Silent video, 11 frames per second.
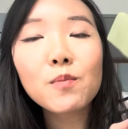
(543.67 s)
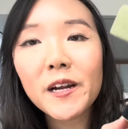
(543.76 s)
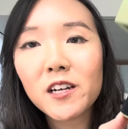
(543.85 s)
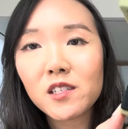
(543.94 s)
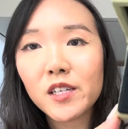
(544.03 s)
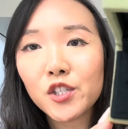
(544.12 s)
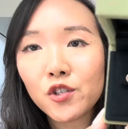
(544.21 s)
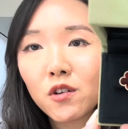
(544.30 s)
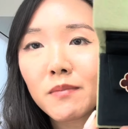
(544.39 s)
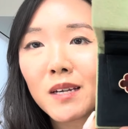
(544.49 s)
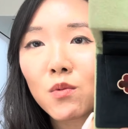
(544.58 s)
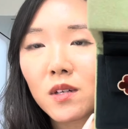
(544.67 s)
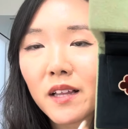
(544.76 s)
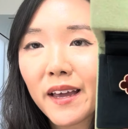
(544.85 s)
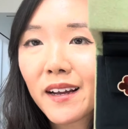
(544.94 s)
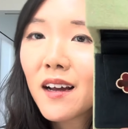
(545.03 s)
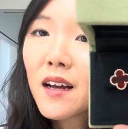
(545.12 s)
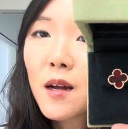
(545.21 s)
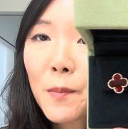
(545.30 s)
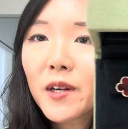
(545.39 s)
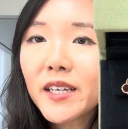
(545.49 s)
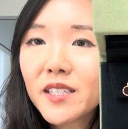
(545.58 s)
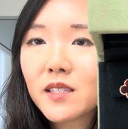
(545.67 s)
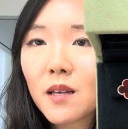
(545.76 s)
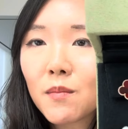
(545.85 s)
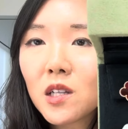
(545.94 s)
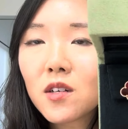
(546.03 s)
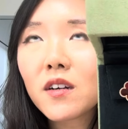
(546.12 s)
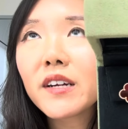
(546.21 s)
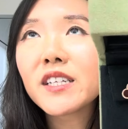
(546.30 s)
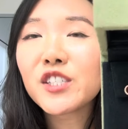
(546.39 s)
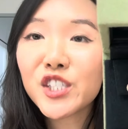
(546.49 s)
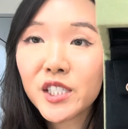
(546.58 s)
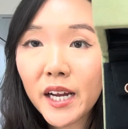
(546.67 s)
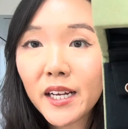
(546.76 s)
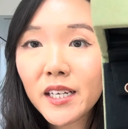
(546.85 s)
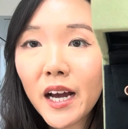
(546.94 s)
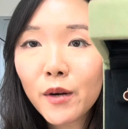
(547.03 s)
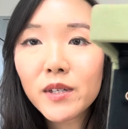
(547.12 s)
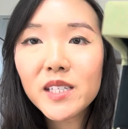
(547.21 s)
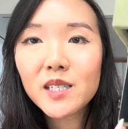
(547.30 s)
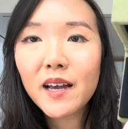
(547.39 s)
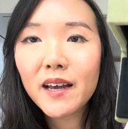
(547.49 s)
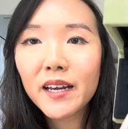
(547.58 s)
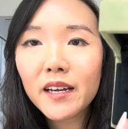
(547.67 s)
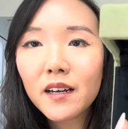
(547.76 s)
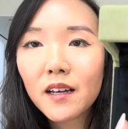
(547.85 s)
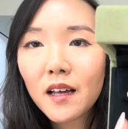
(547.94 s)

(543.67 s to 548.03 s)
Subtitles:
pairs they showed me were like pretty similar in shade, I would say.